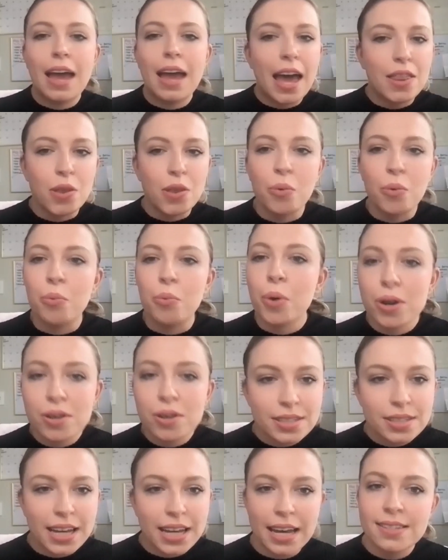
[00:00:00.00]
And the
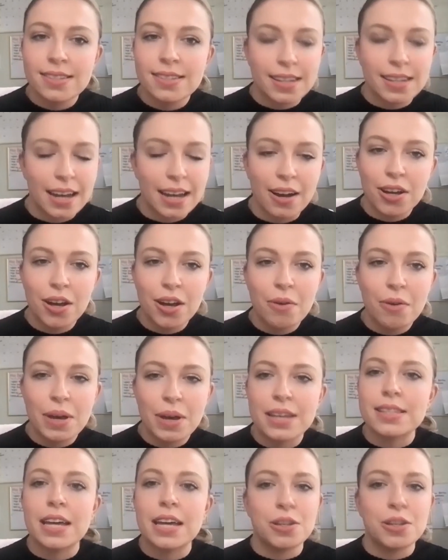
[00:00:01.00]
worst case scenario
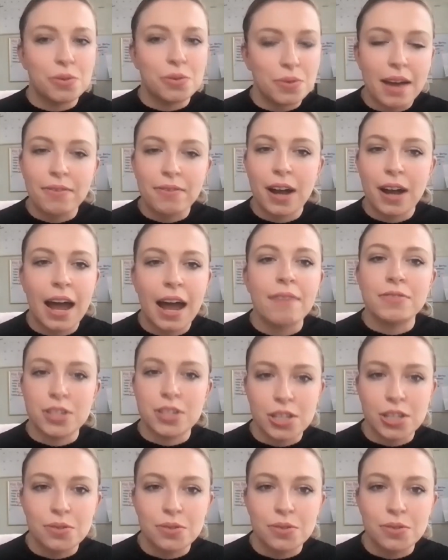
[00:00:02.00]
is that you never have to